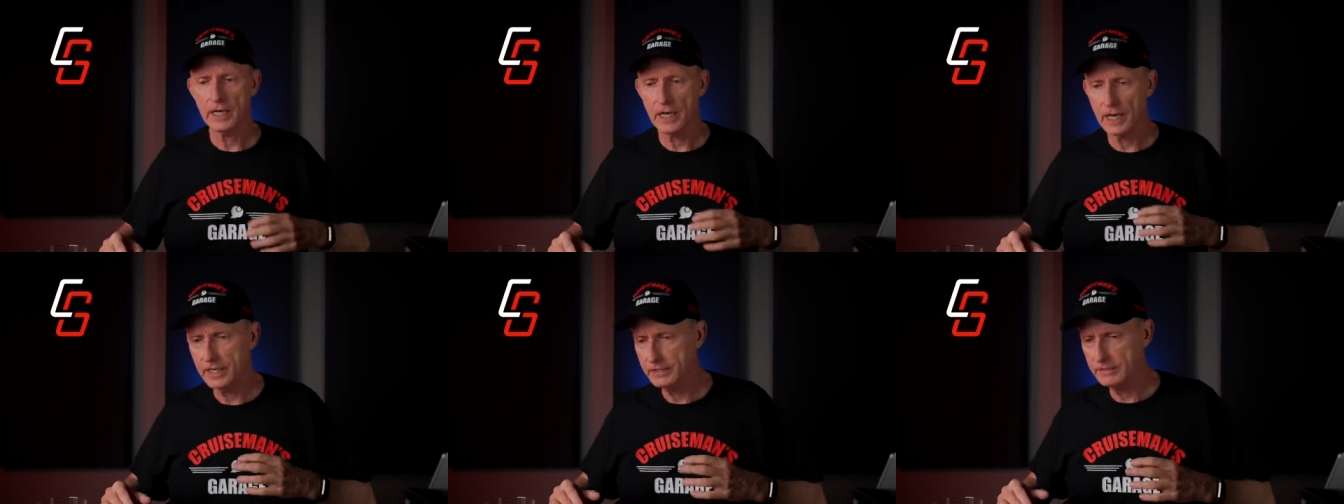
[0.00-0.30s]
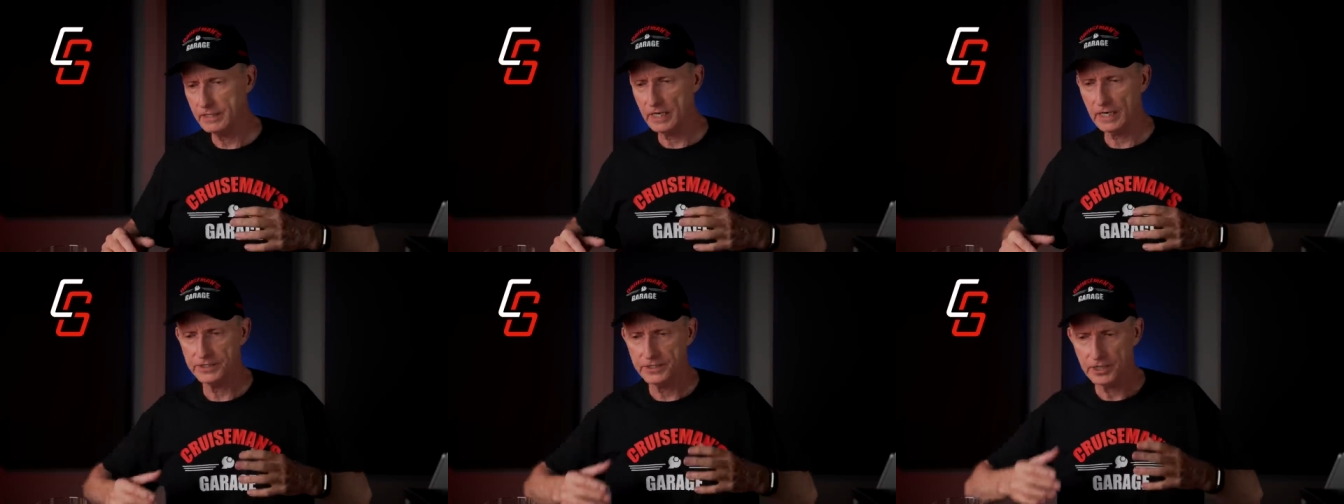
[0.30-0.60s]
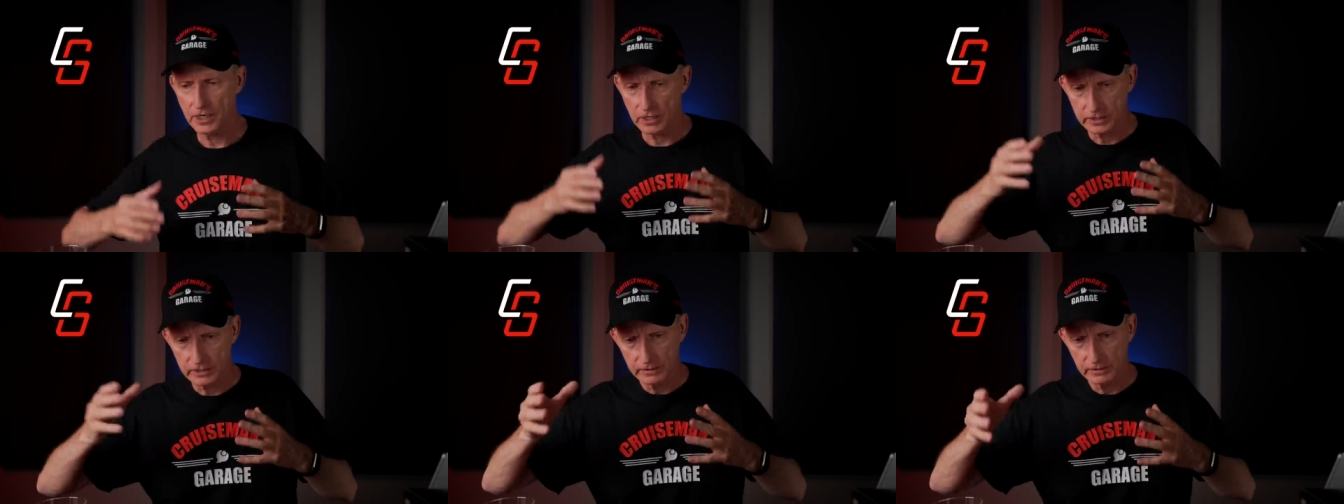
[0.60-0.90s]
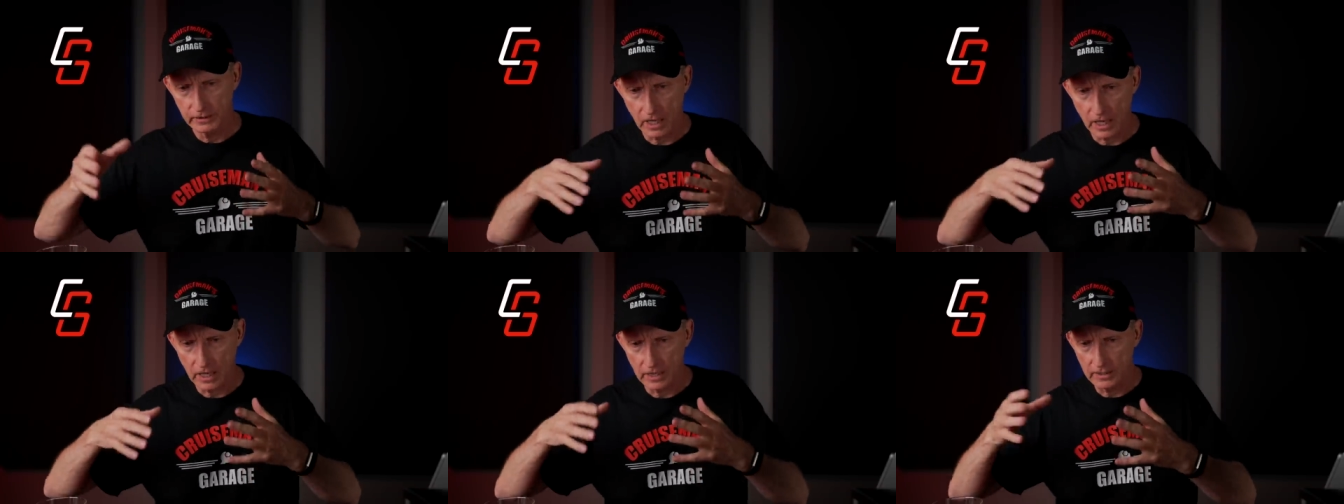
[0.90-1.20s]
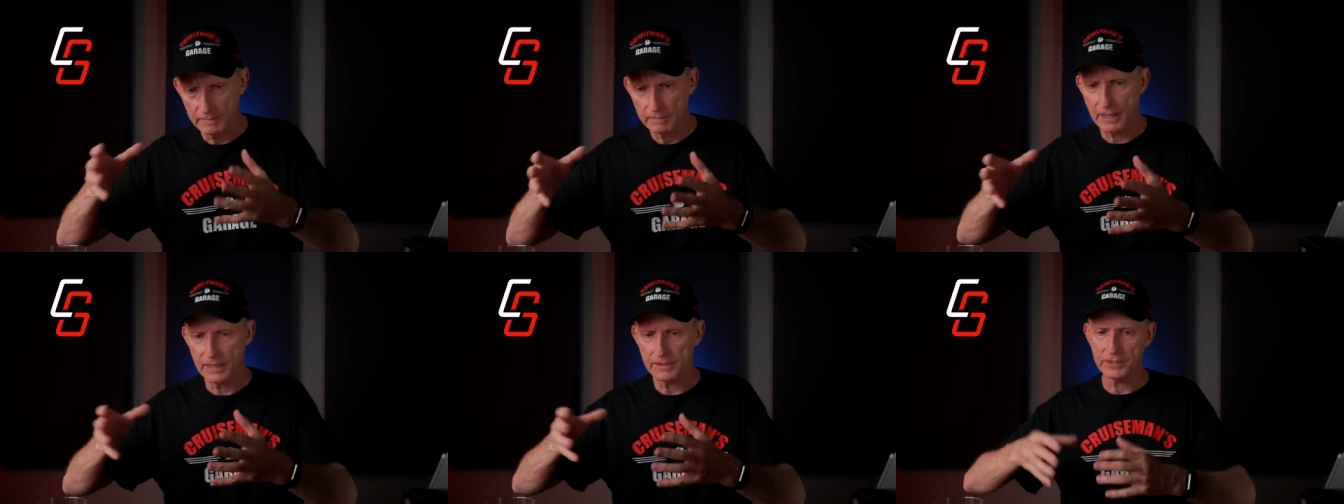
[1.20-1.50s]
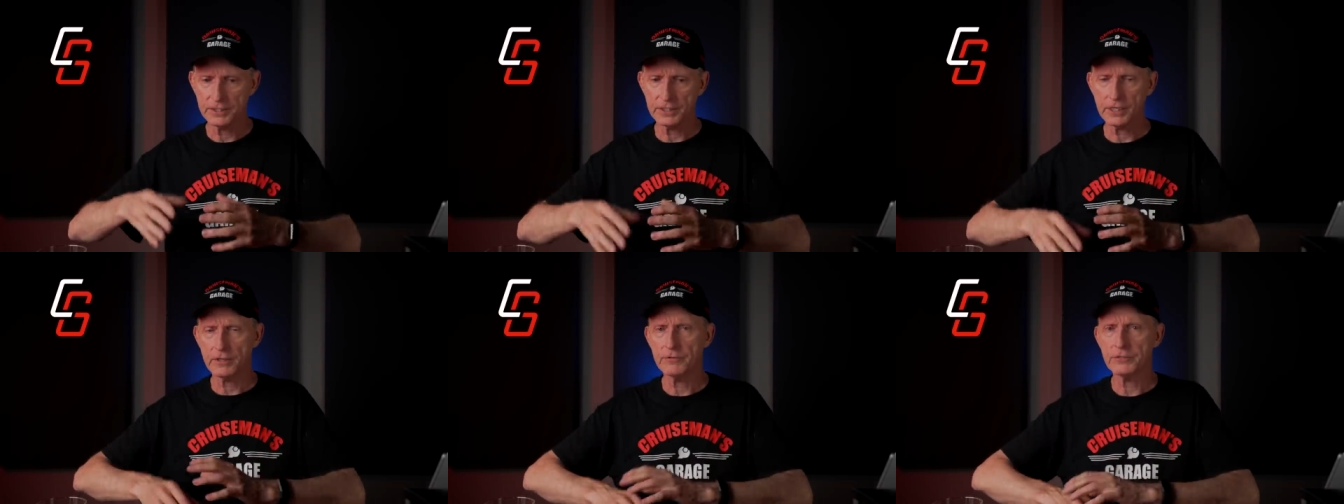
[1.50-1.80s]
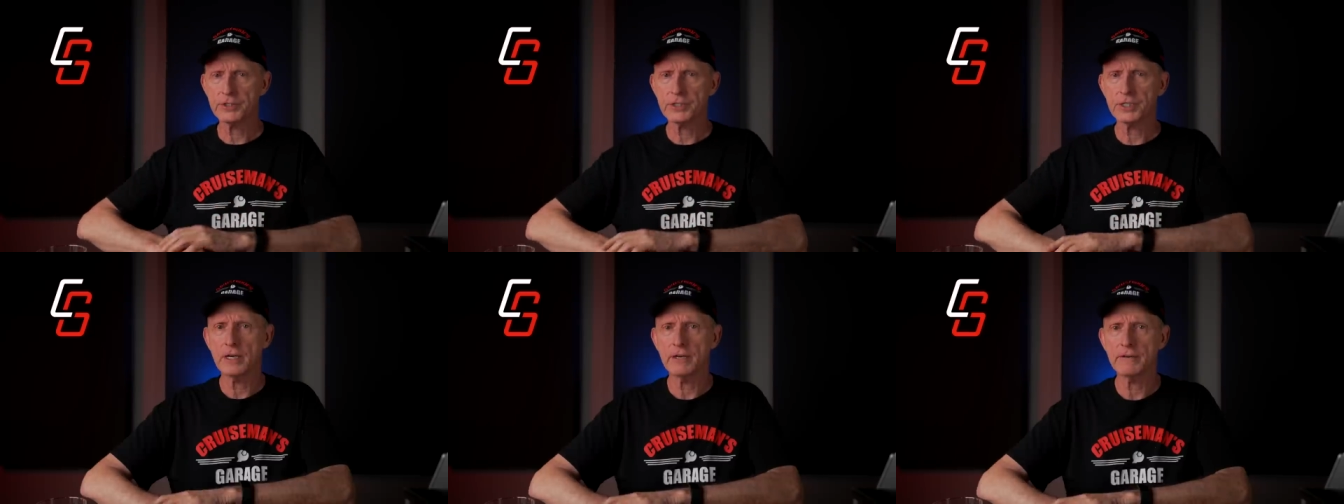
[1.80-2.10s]
I, I talked a lot about this other
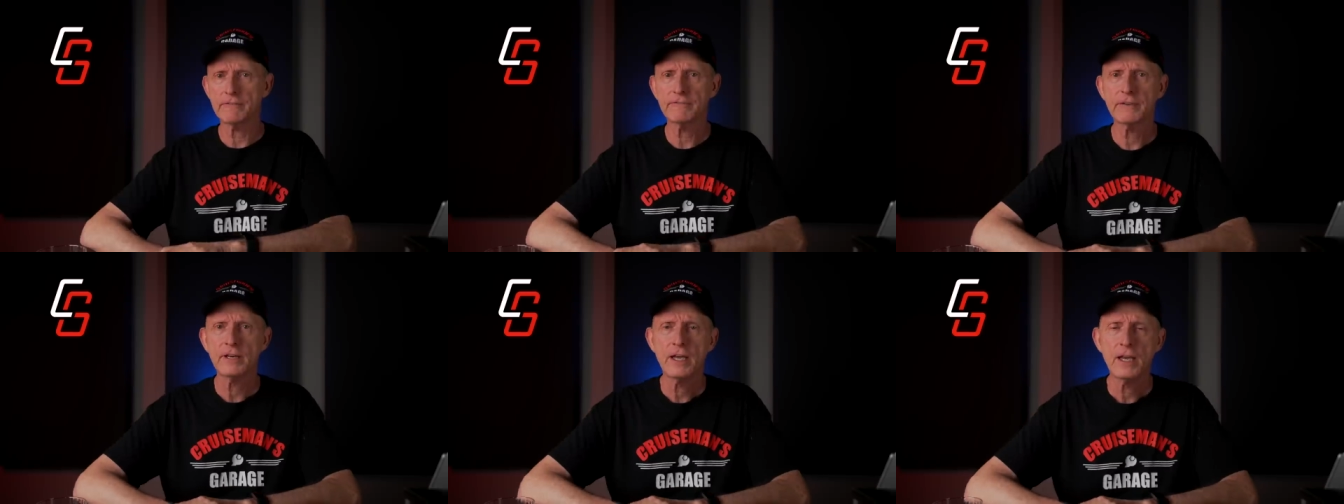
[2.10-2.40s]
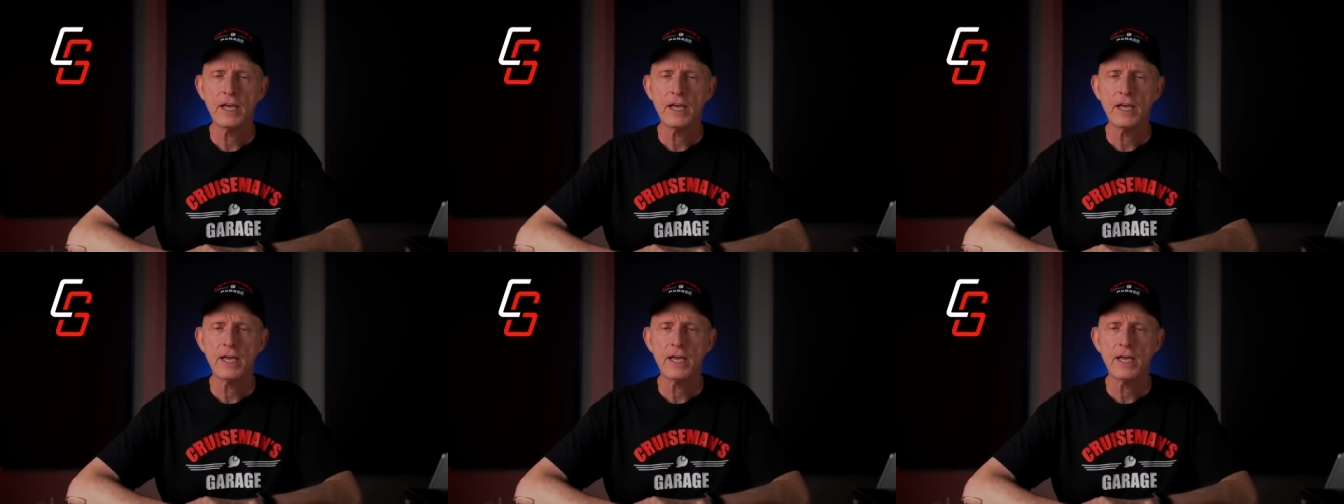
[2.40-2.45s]
stuff.